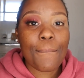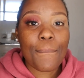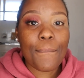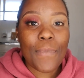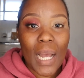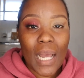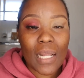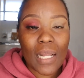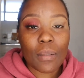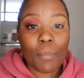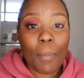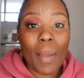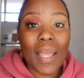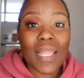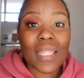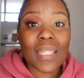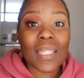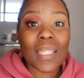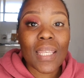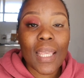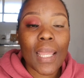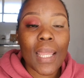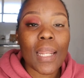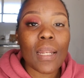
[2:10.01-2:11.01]
but my
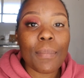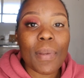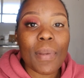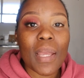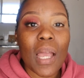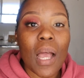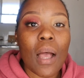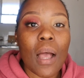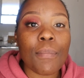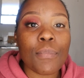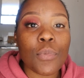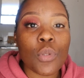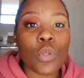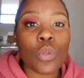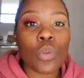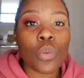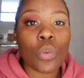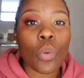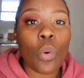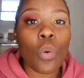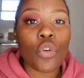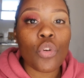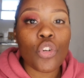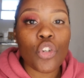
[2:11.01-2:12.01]
skin becomes
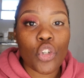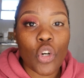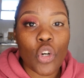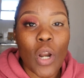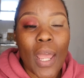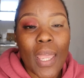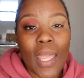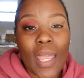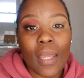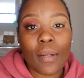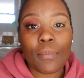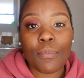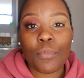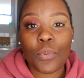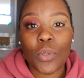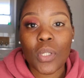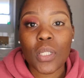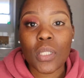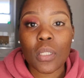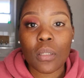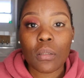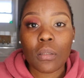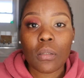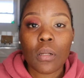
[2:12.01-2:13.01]
so dry and
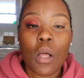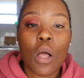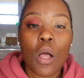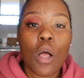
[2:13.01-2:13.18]
brittle.